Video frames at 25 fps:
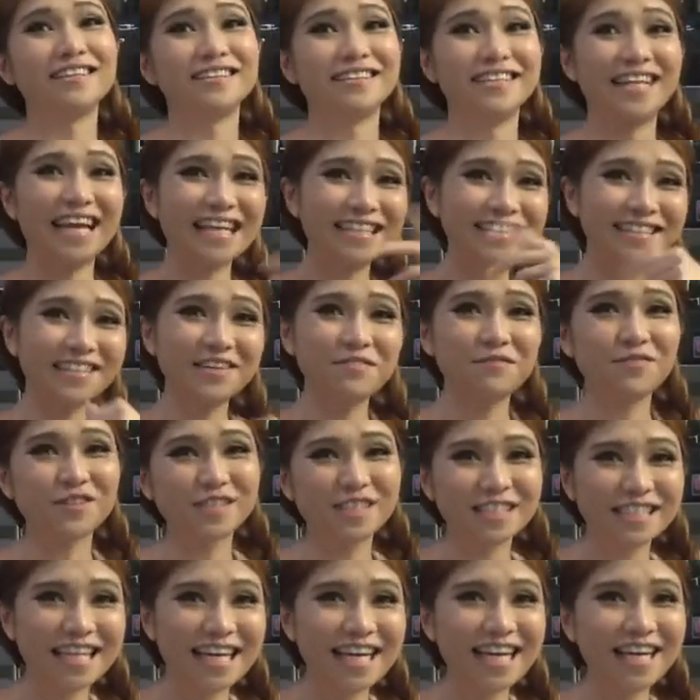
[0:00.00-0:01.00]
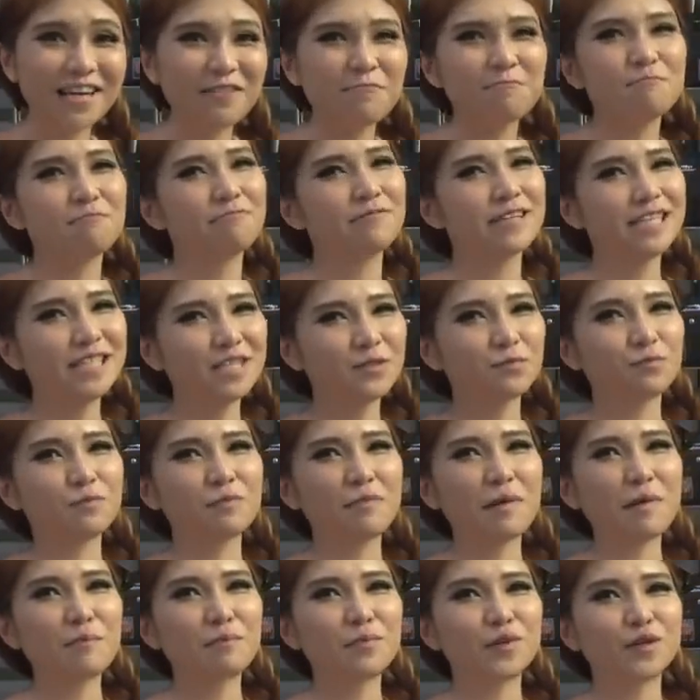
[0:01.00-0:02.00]
That's it for today. Please
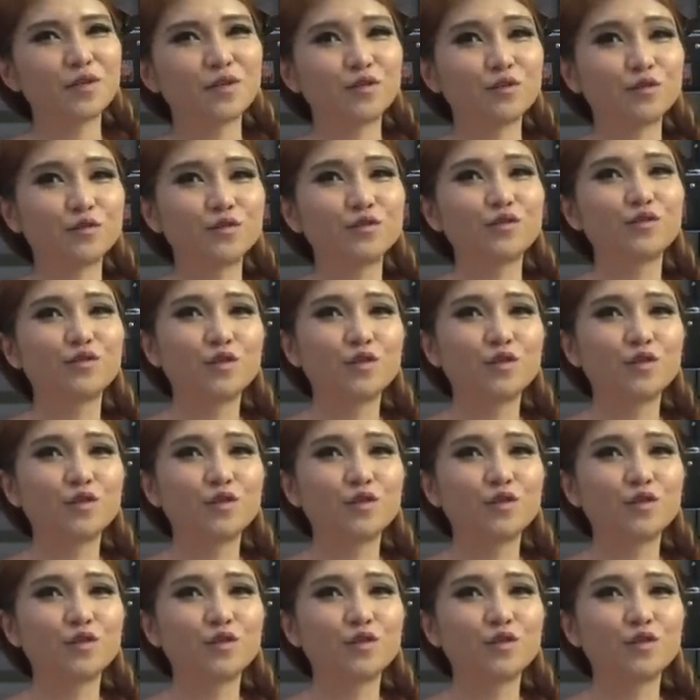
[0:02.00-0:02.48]
remember to